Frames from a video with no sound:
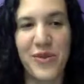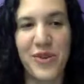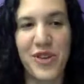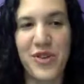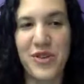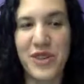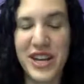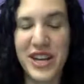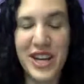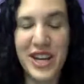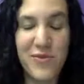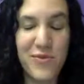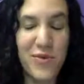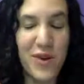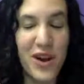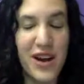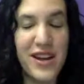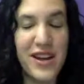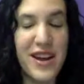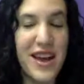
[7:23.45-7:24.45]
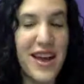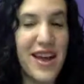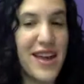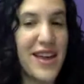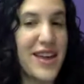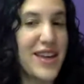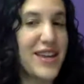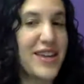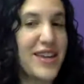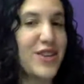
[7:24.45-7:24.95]
you can hit run
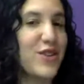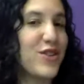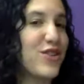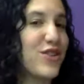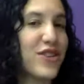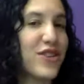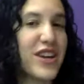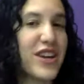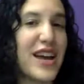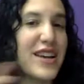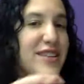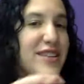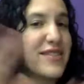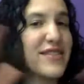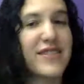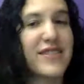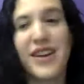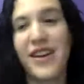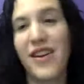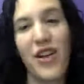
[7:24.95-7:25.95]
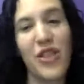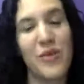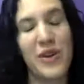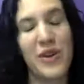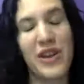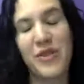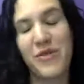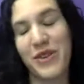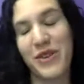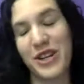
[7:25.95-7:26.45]
and your guy doesn't get all the
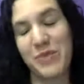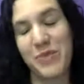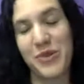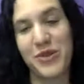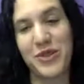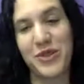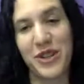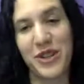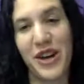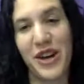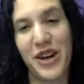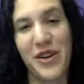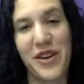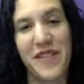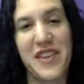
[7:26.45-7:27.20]
way to where he's supposed to go.